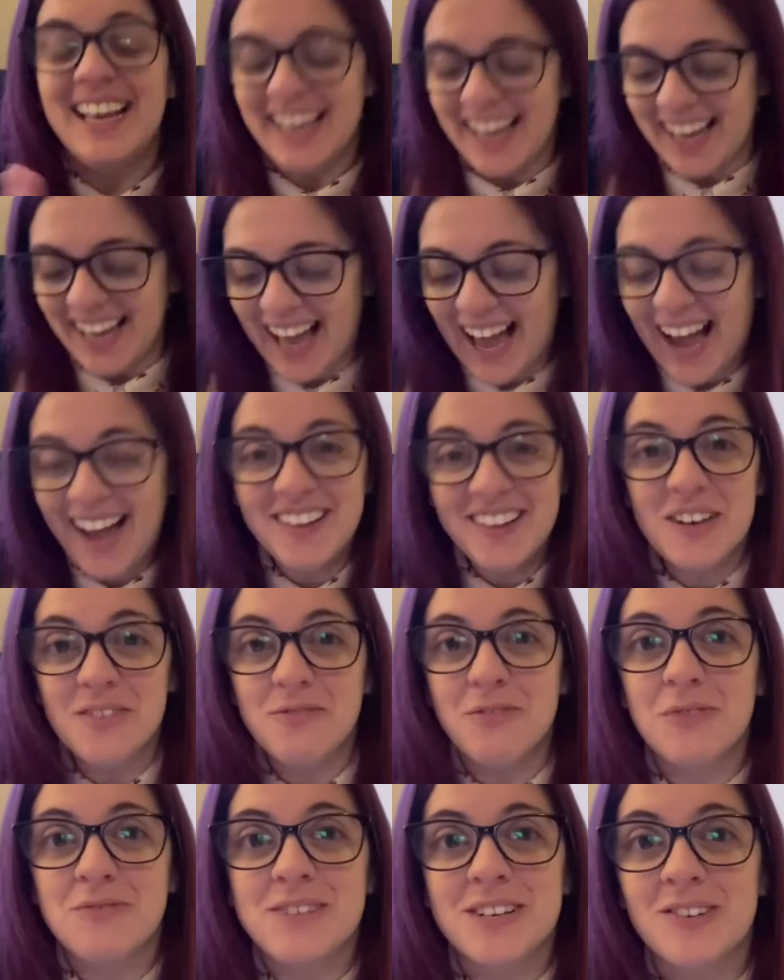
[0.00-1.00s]

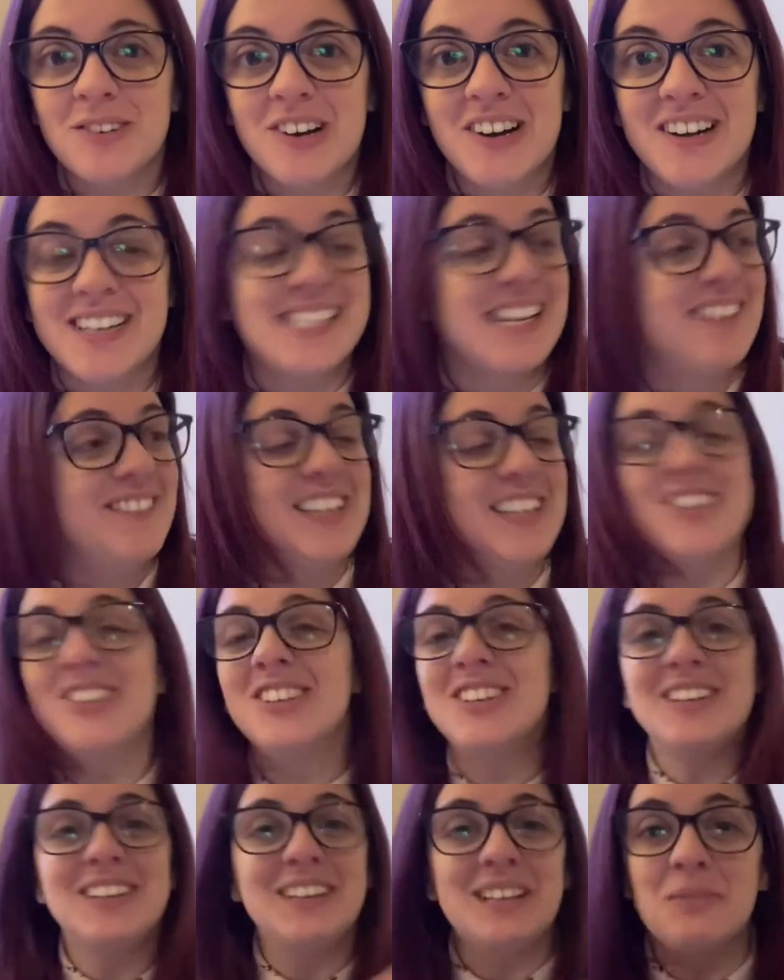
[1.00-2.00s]
150 words. I mean, you
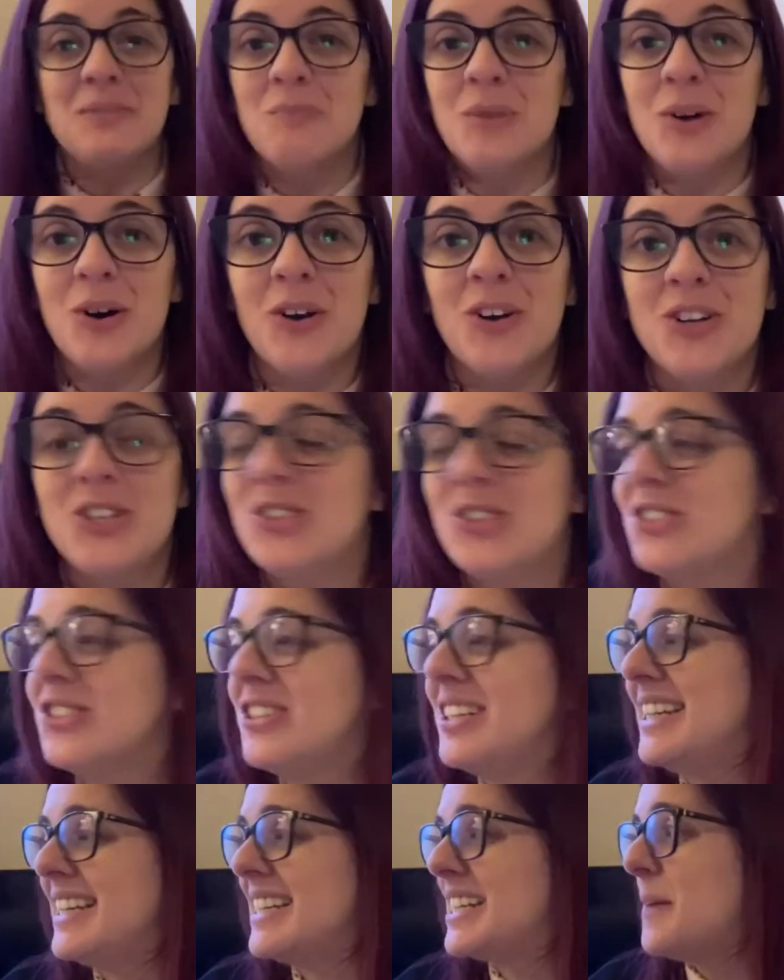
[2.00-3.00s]
don't need more. You
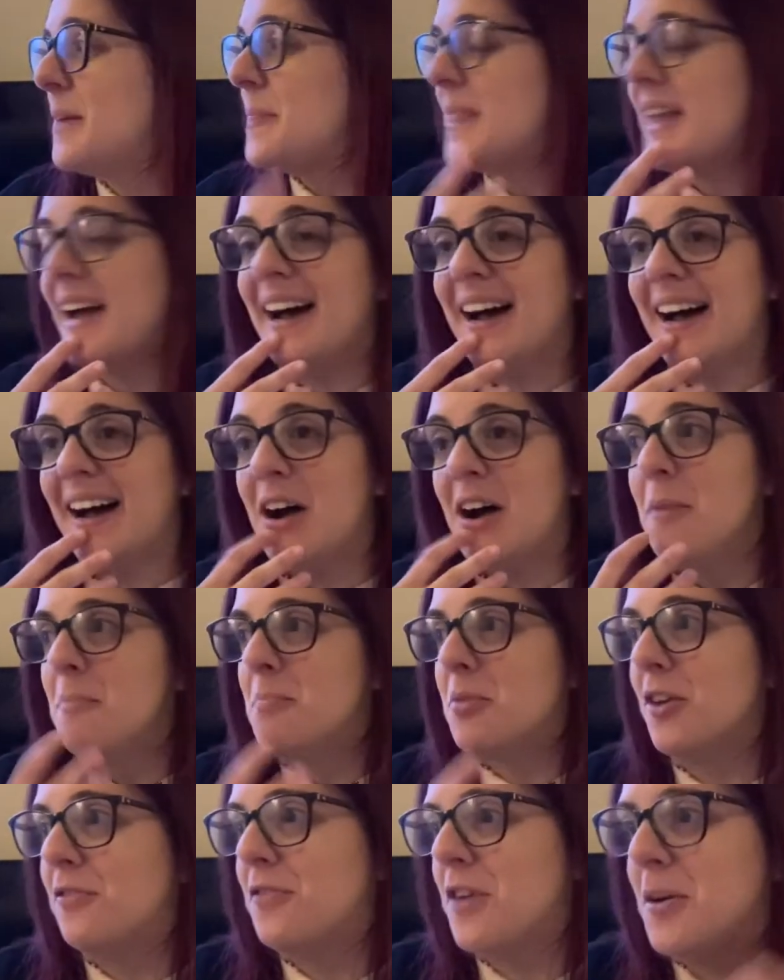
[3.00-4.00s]
don't need
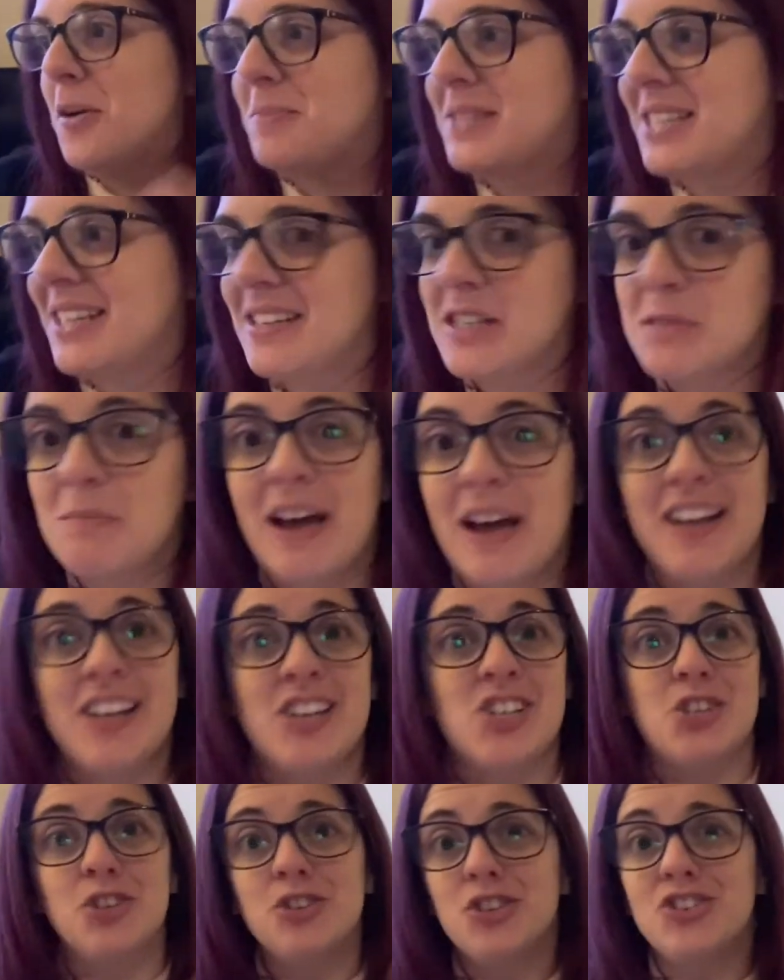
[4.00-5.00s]
proverbs in
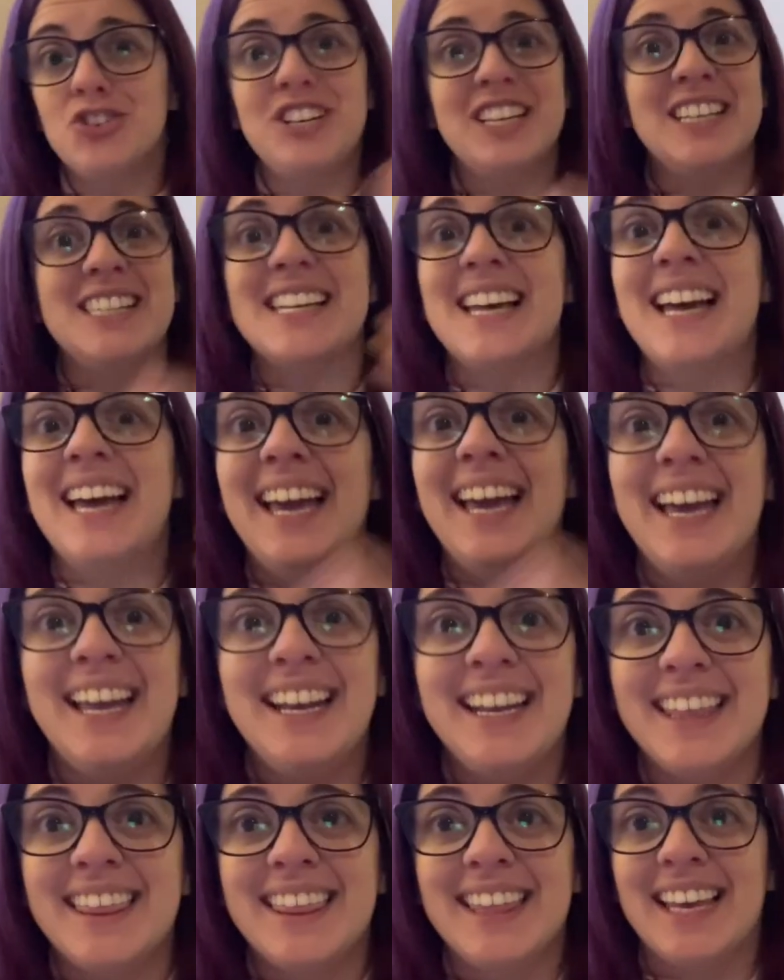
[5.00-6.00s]
Spanish. You don't need
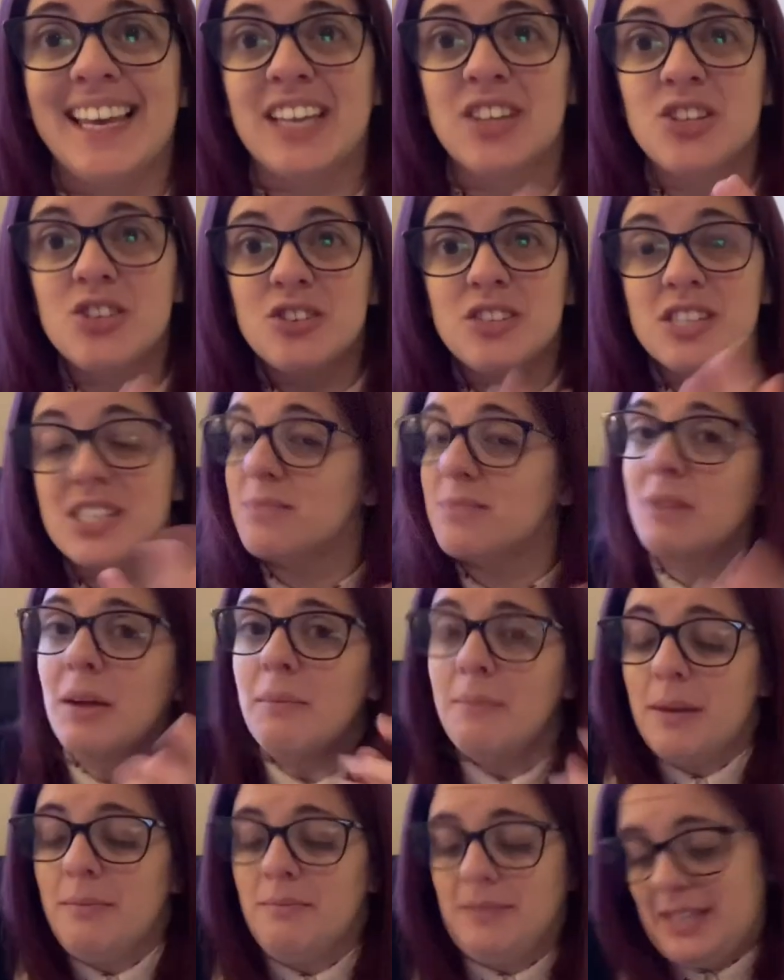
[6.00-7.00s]
anything. You just, I
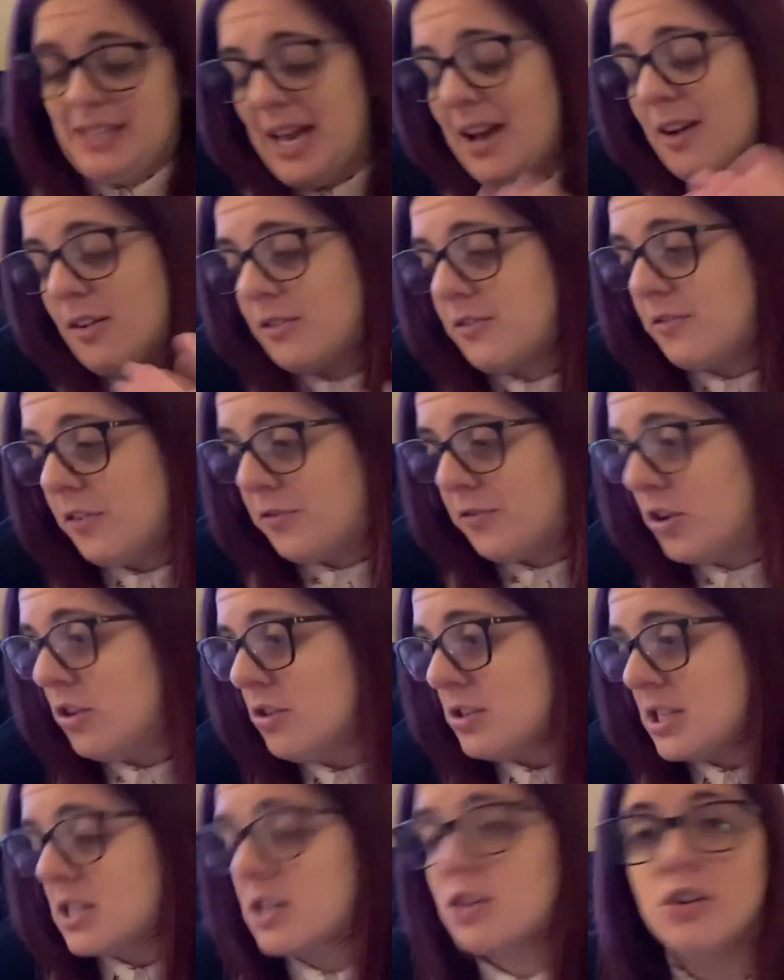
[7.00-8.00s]
mean, yeah, of
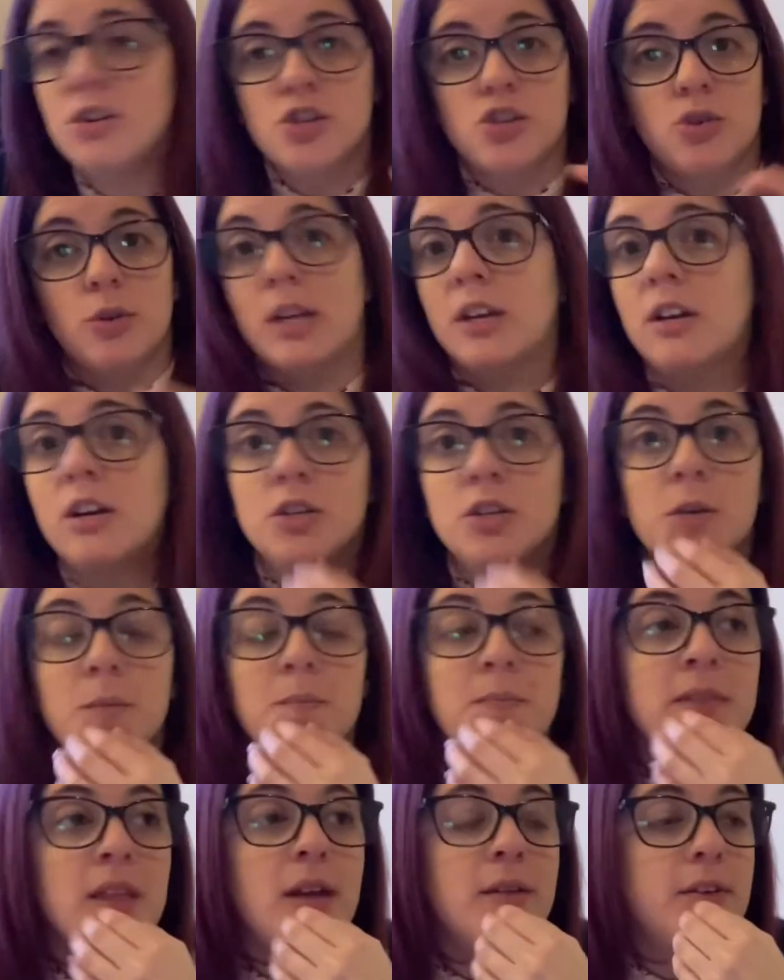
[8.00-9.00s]
course it's good to include
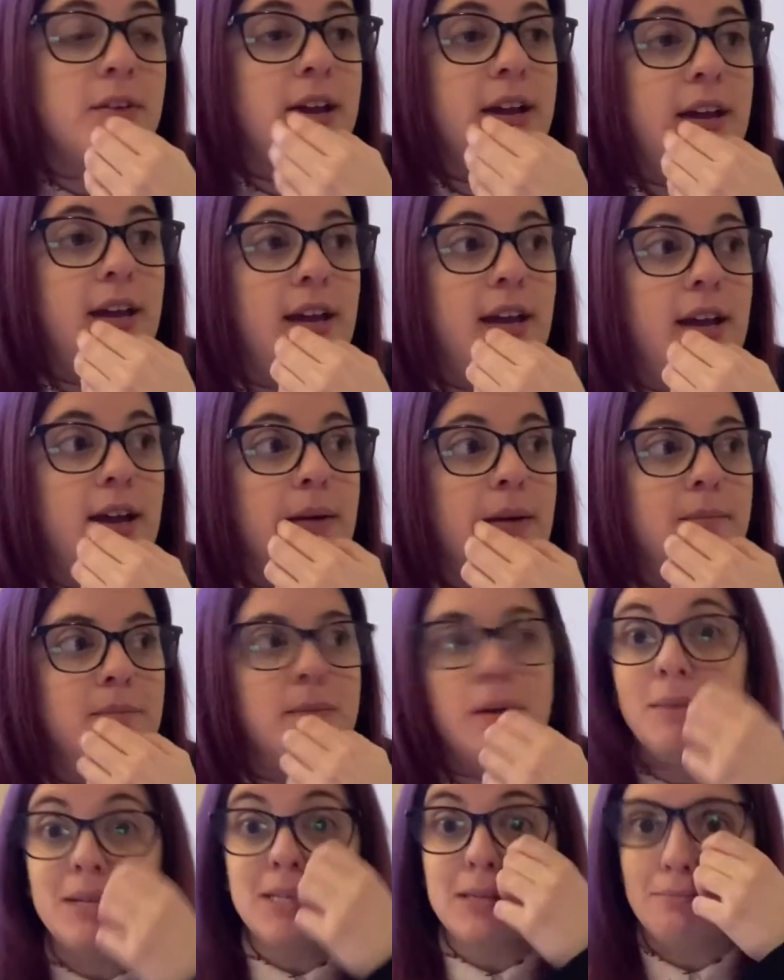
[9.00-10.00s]

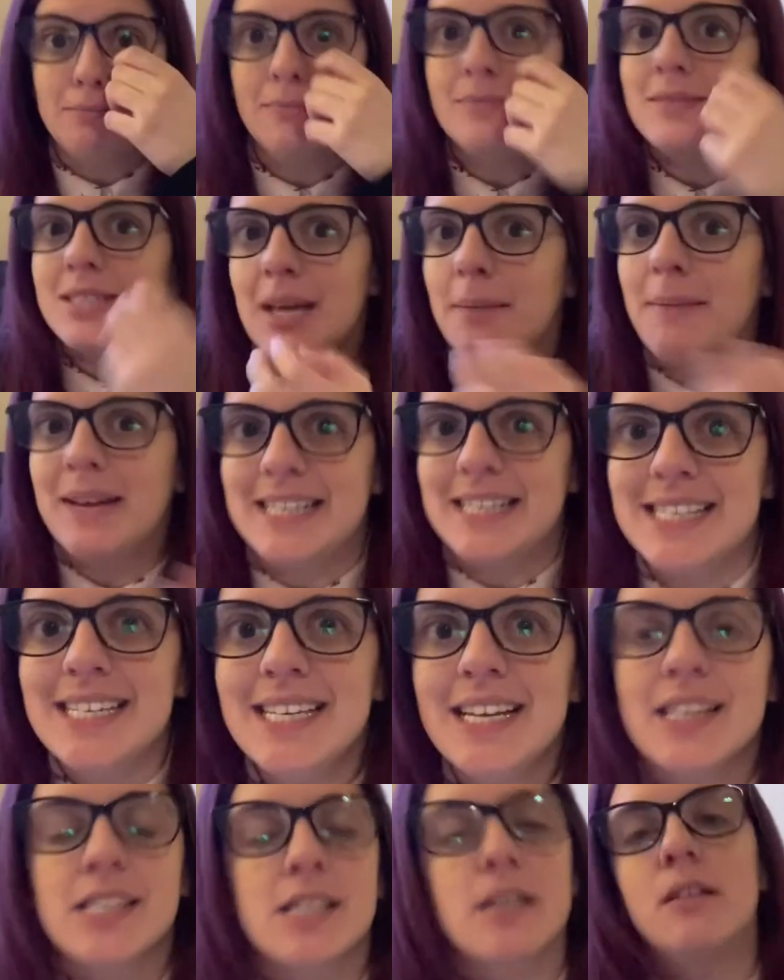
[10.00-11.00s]
maybe some
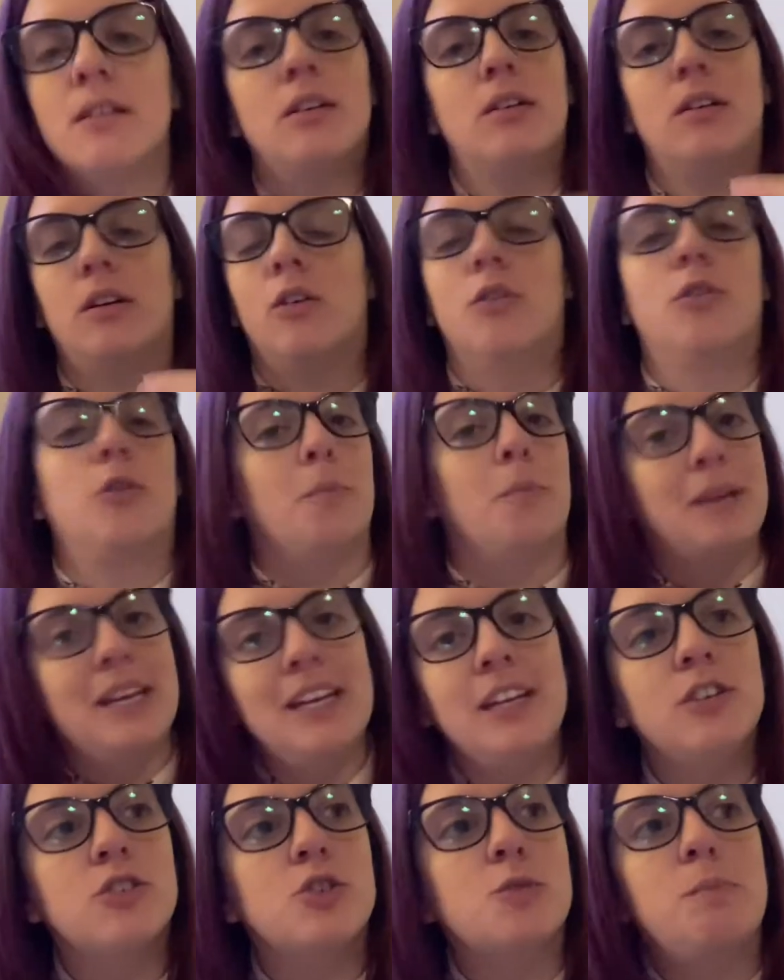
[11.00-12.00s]
ideas or
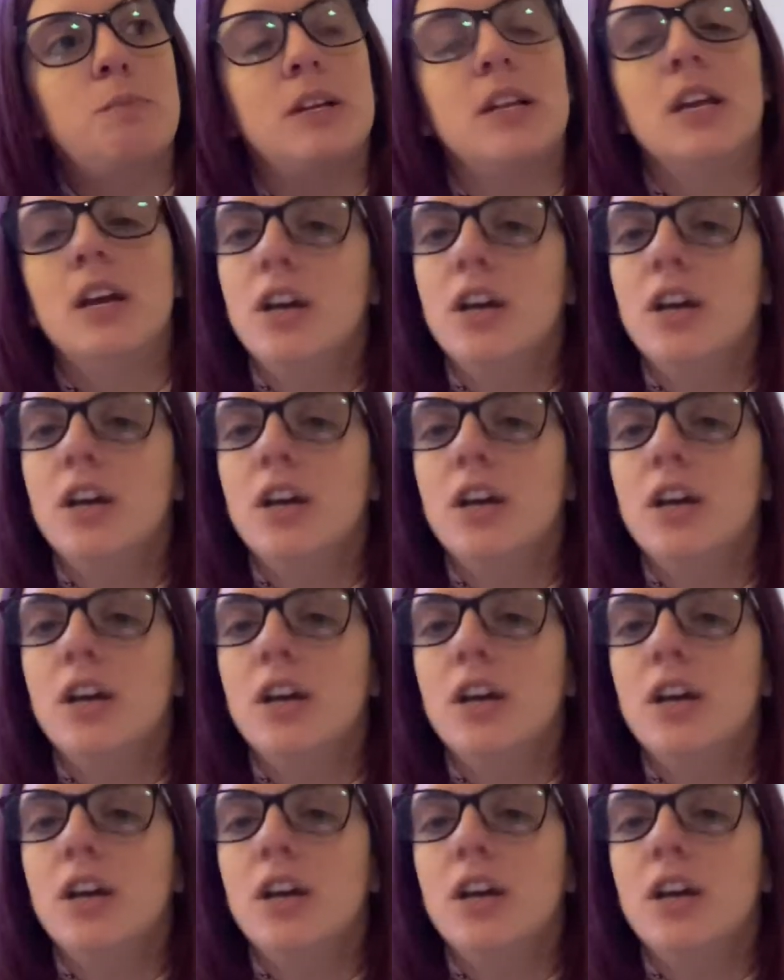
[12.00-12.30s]
opinions, but